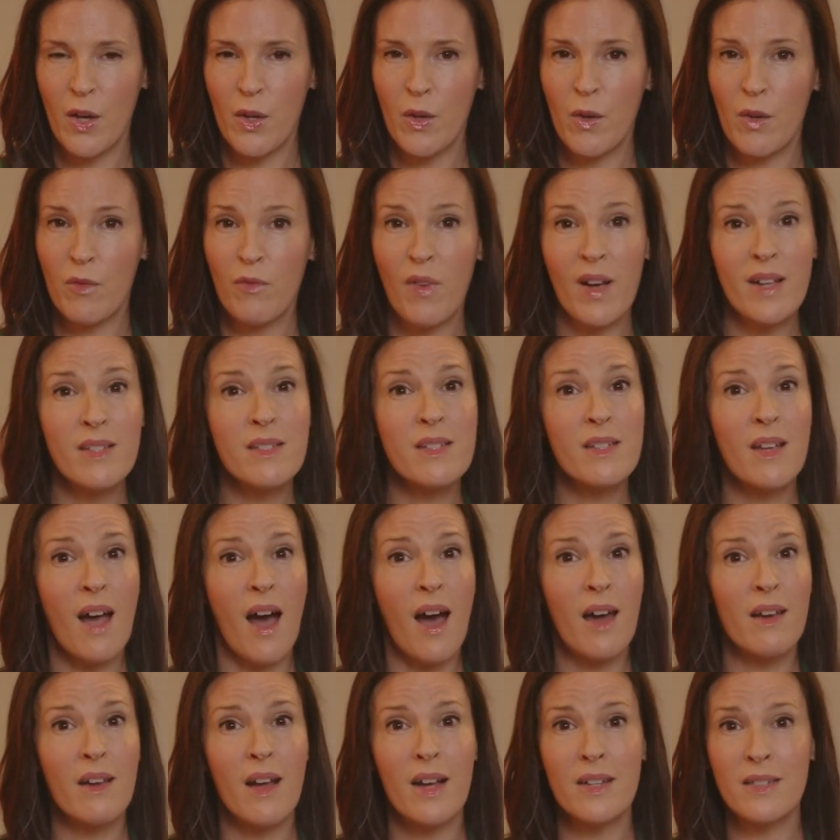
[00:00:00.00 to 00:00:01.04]
You can find
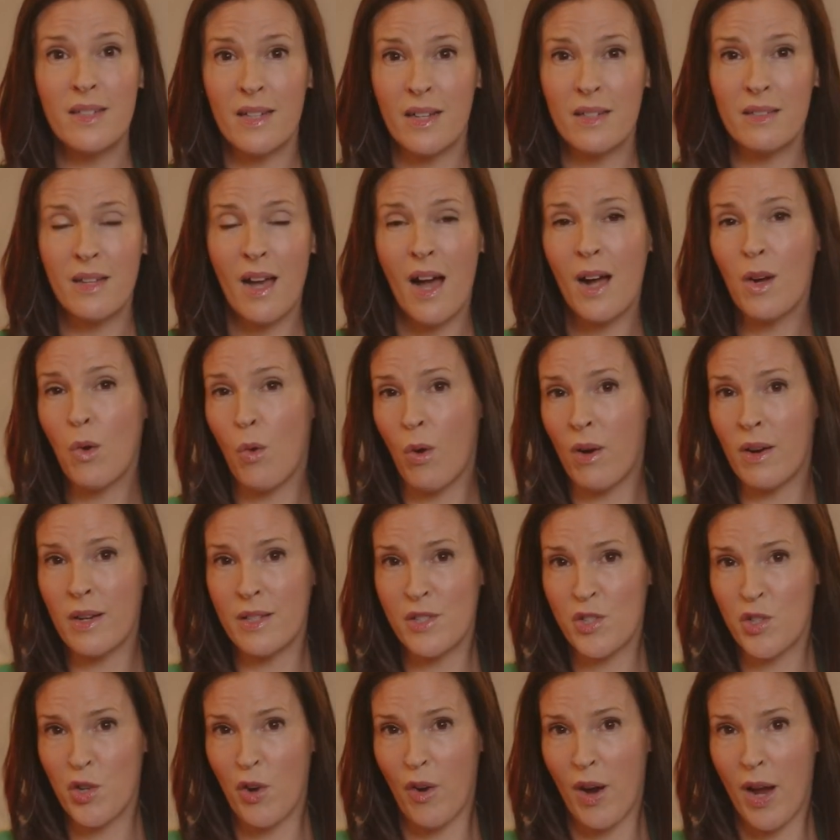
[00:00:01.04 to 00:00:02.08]
Scott on TikTok or
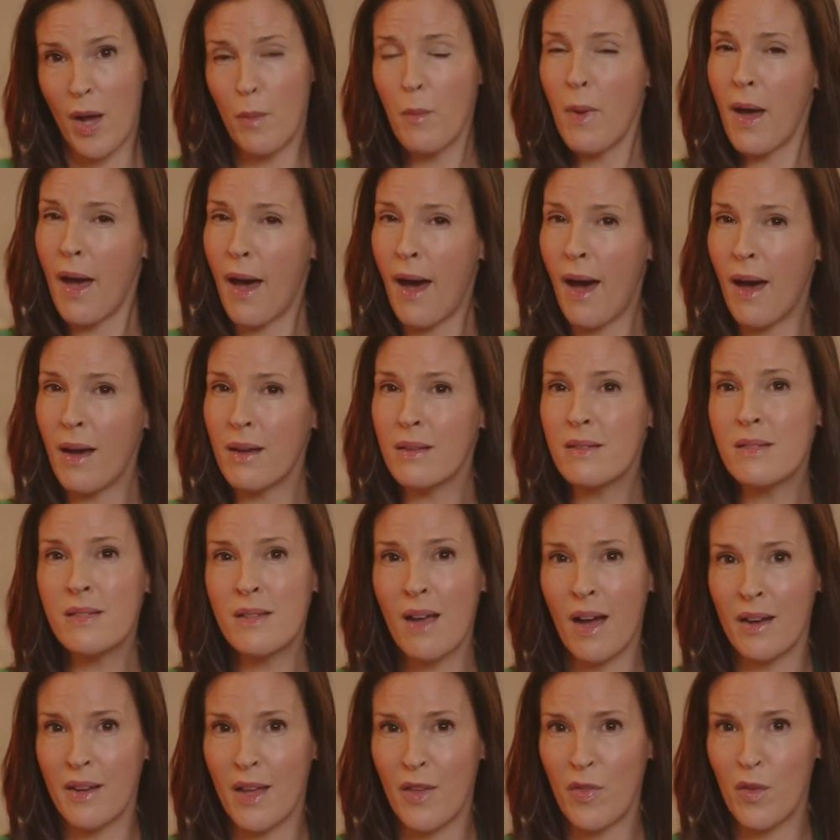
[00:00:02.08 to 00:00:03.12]
Instagram at
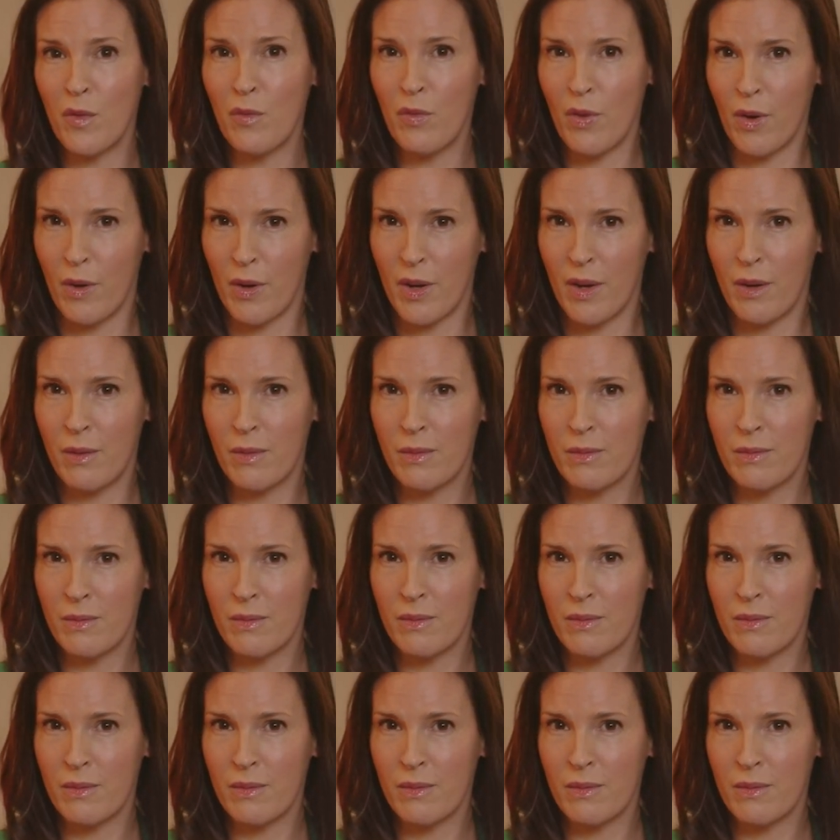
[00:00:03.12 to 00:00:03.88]
ScottNathanPhoto,